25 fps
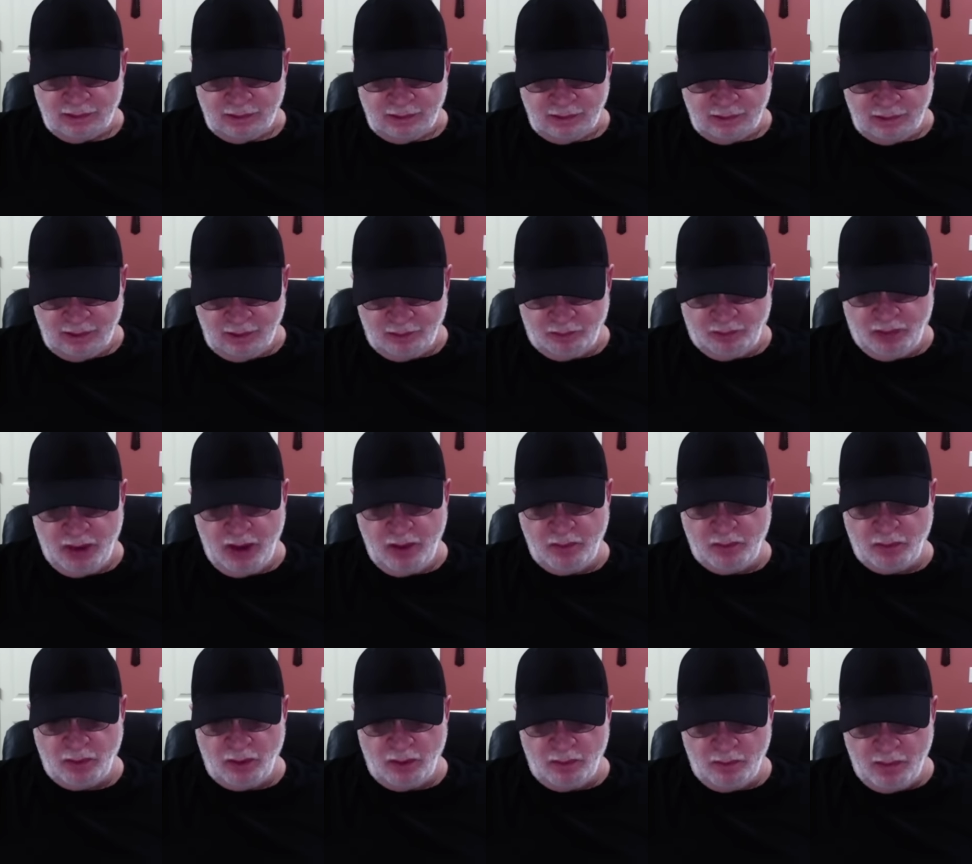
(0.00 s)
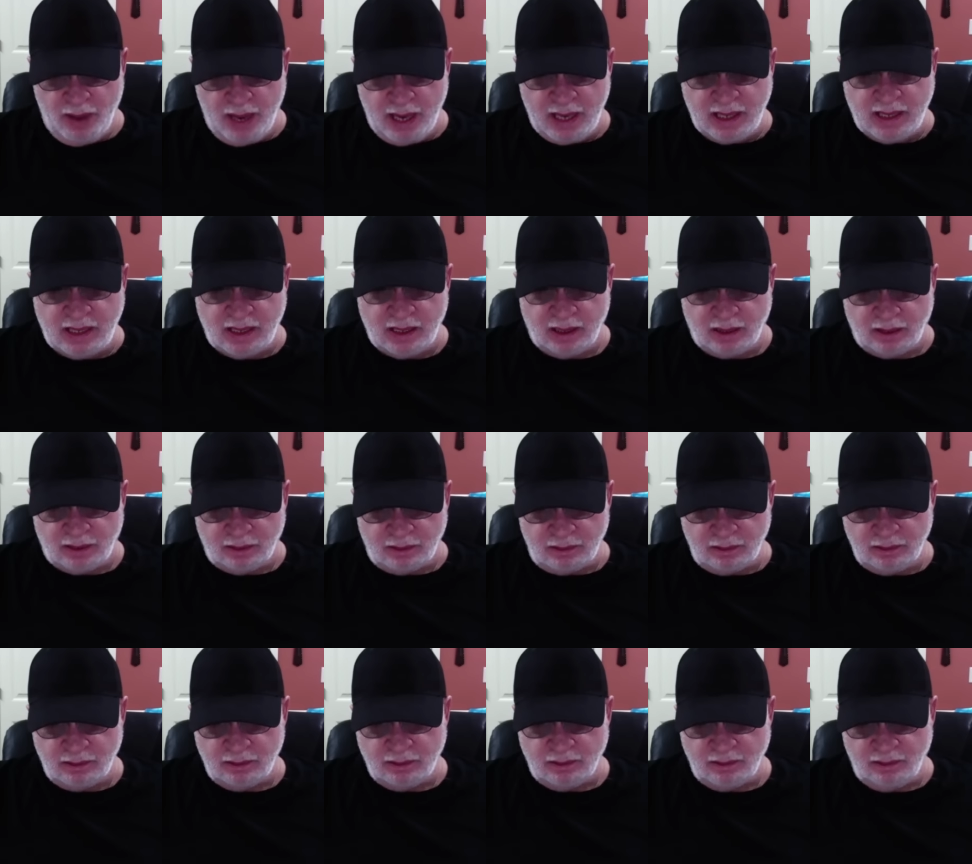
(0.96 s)
that people are
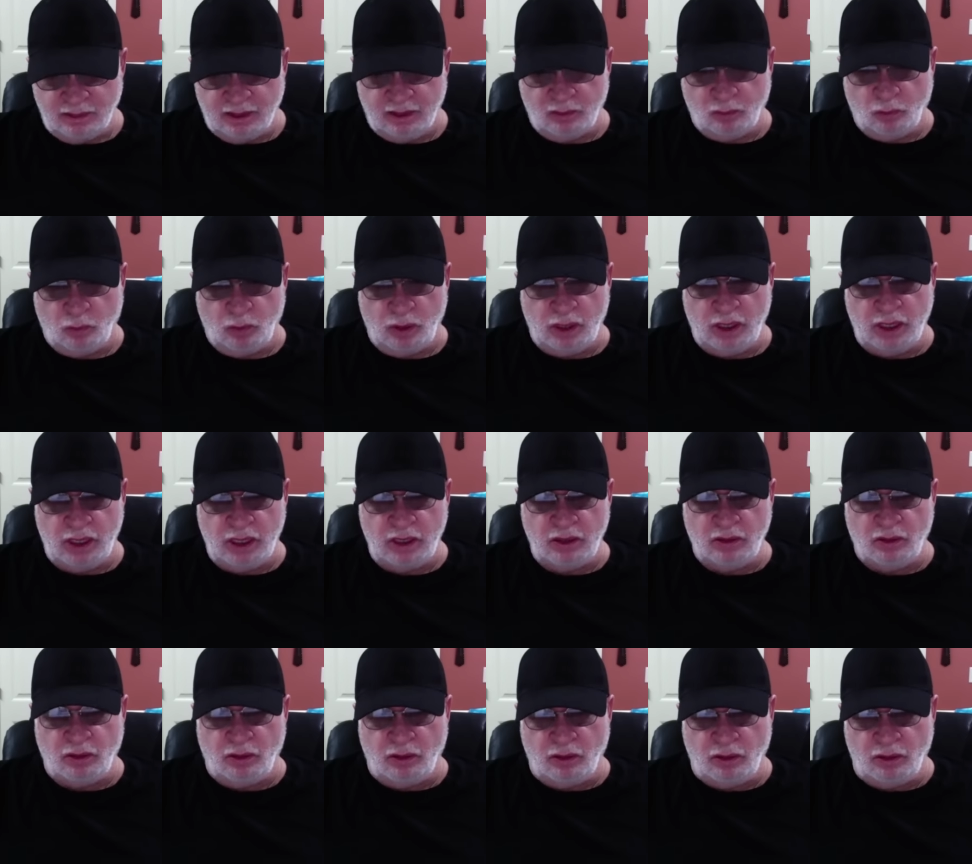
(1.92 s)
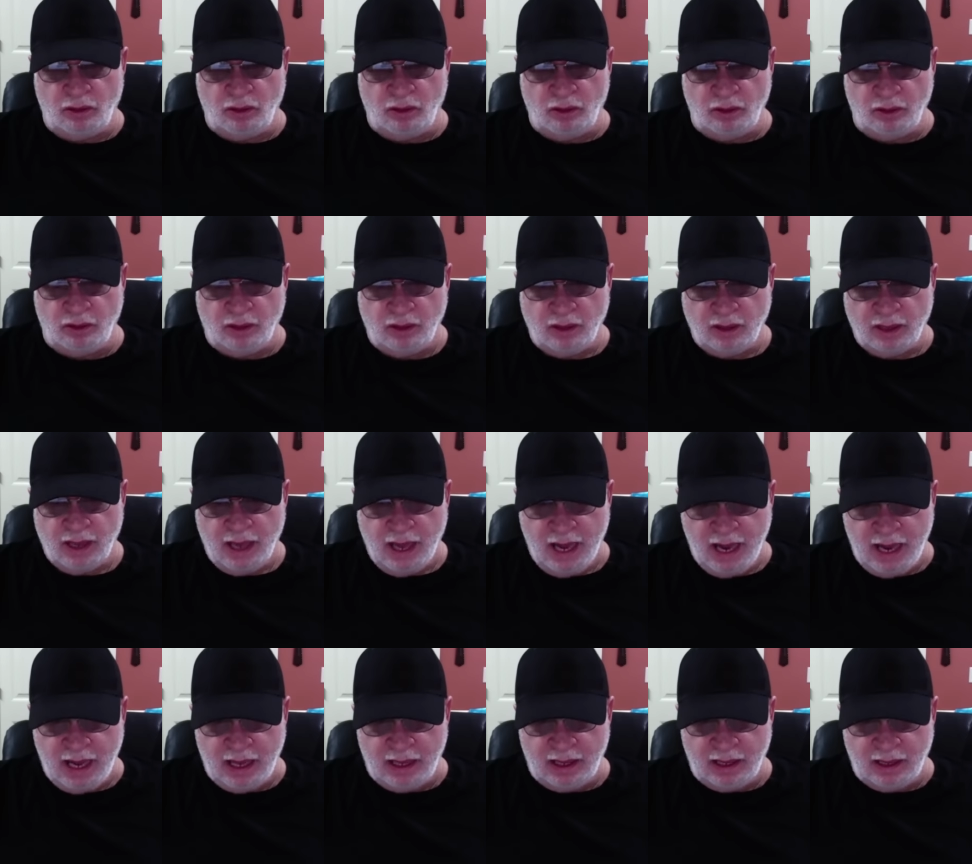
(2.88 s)
making that we are
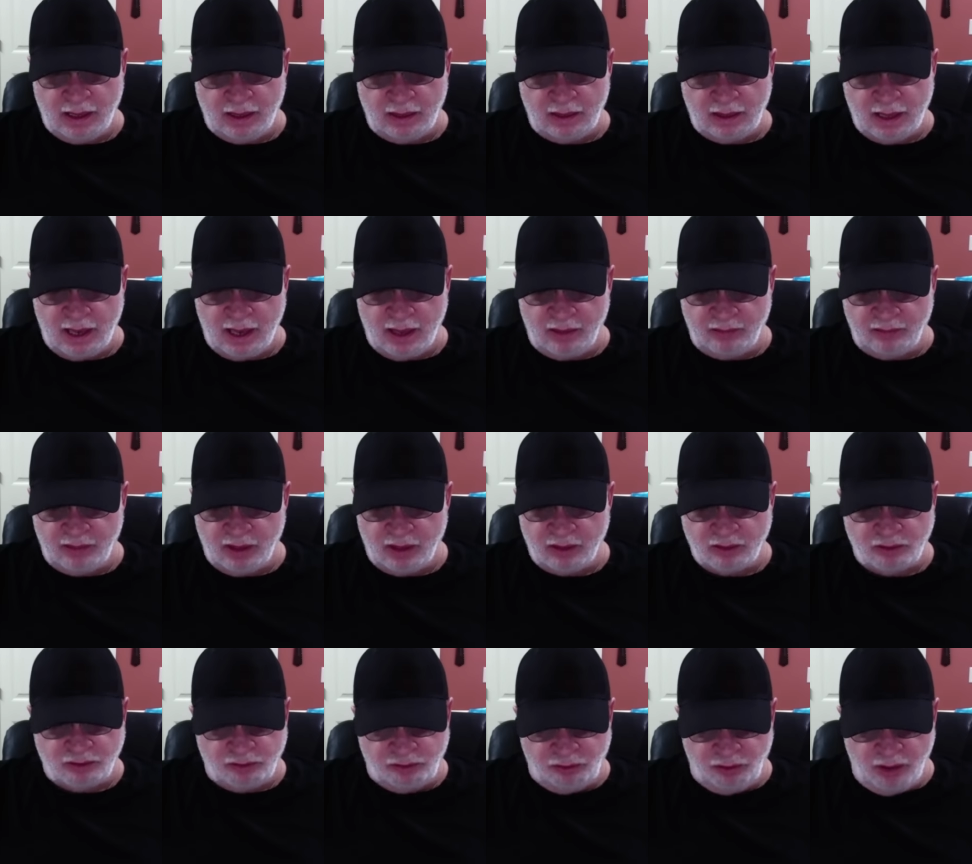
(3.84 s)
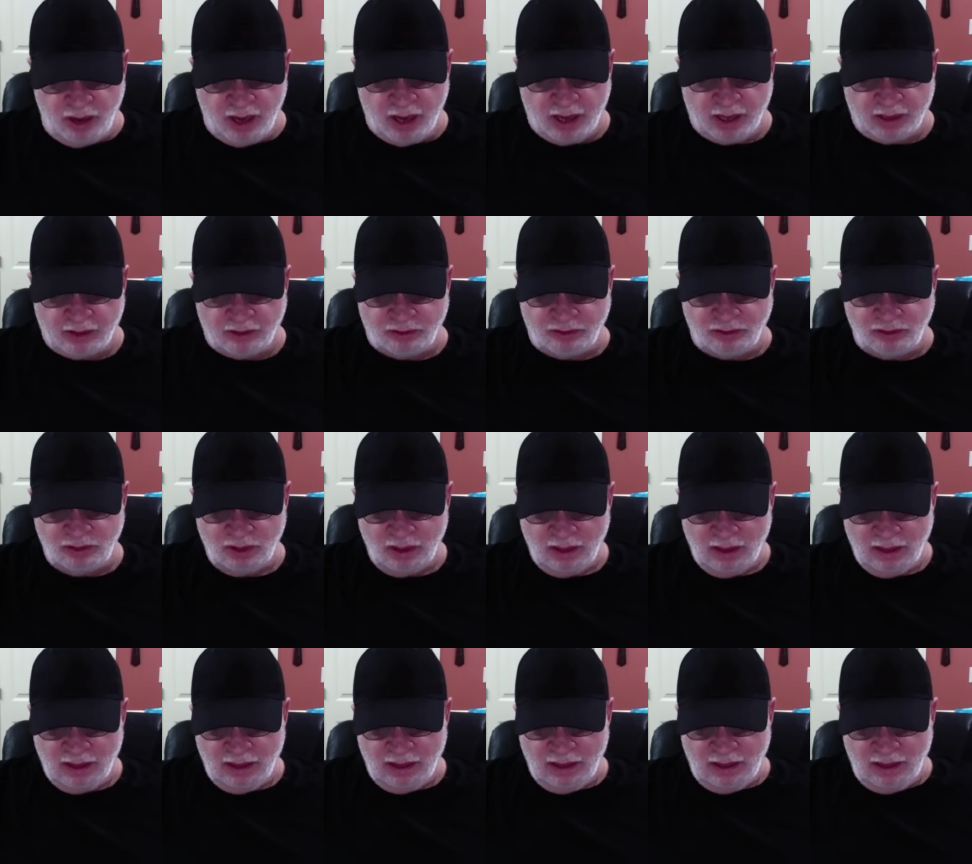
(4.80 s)
heading down that stretch.
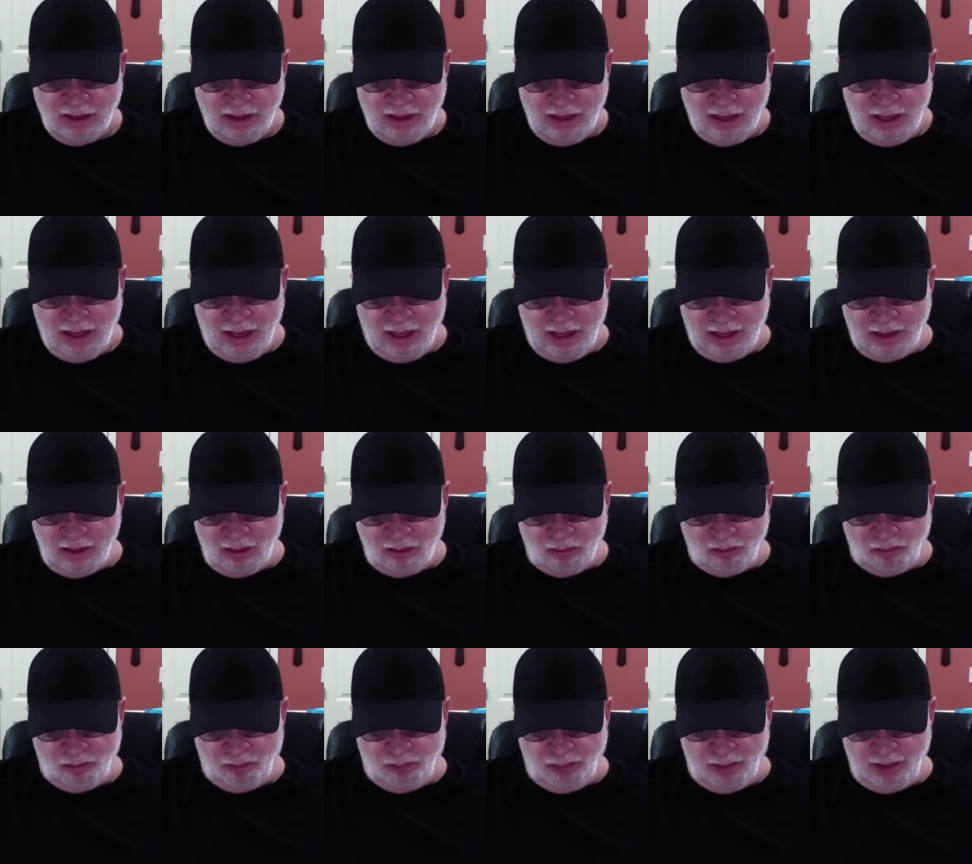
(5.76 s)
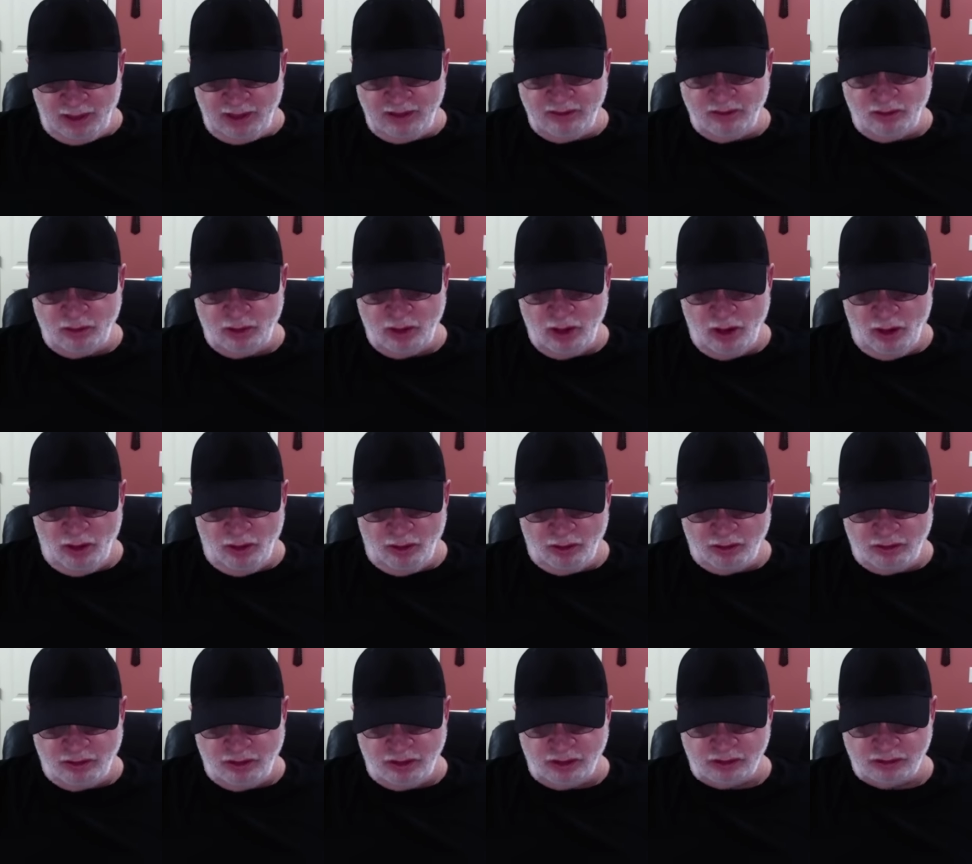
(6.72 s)
I don't believe we
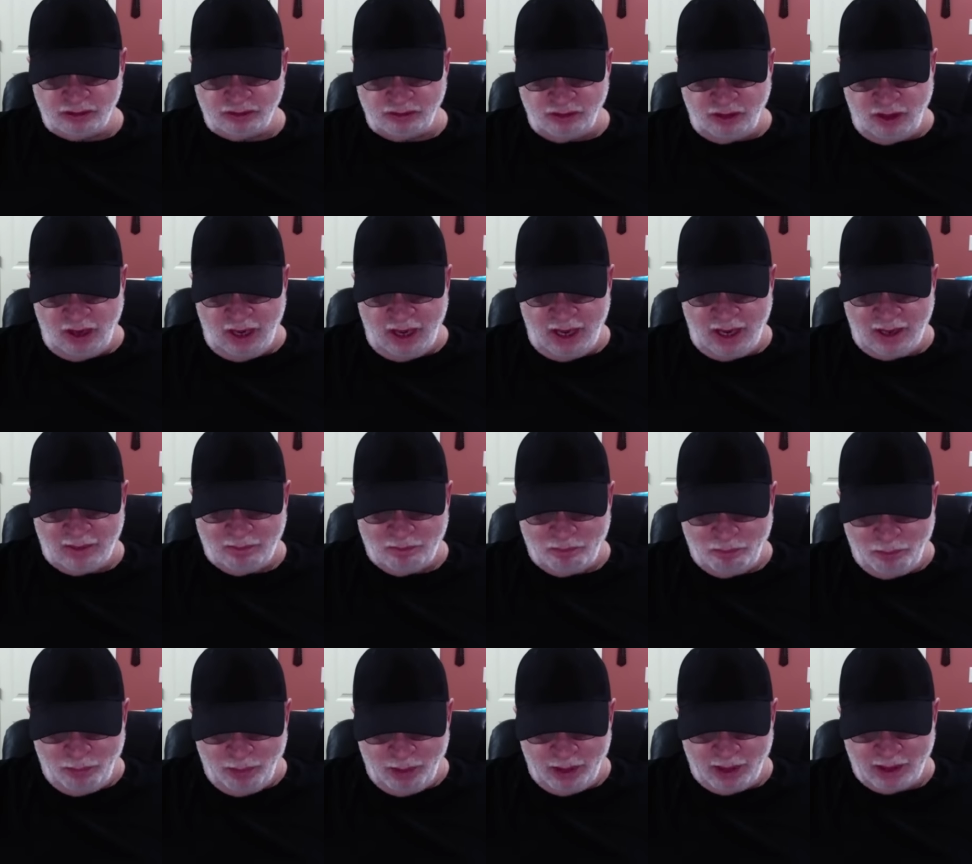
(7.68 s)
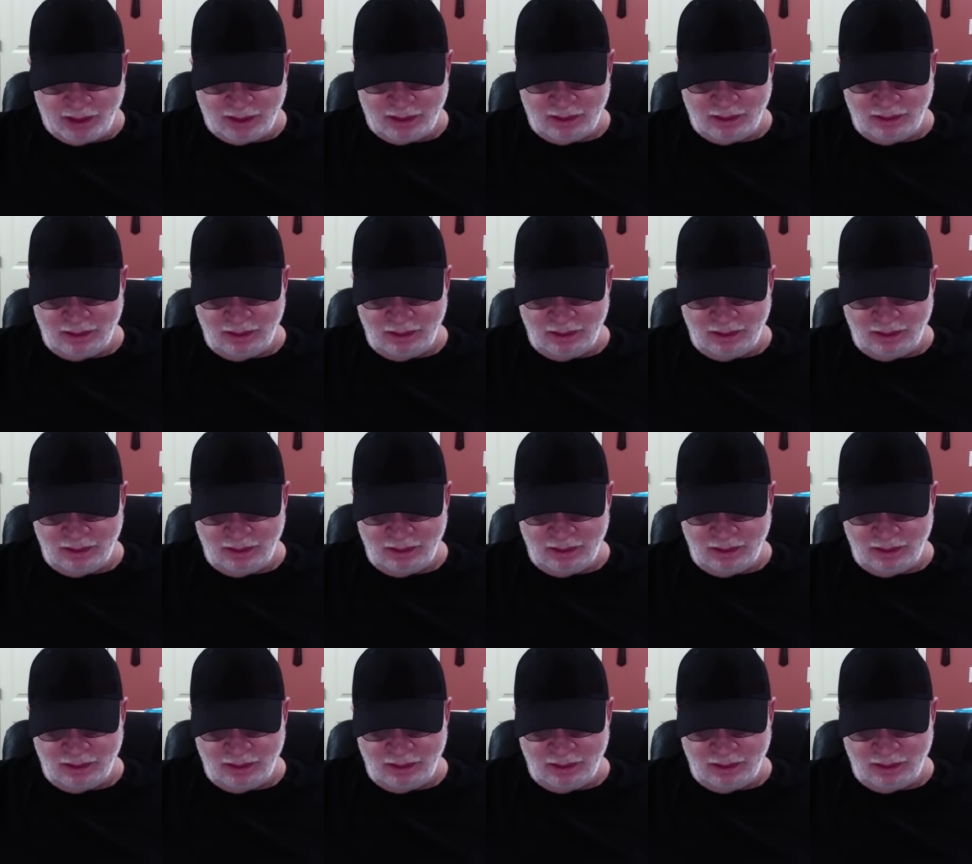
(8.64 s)
are just yet, but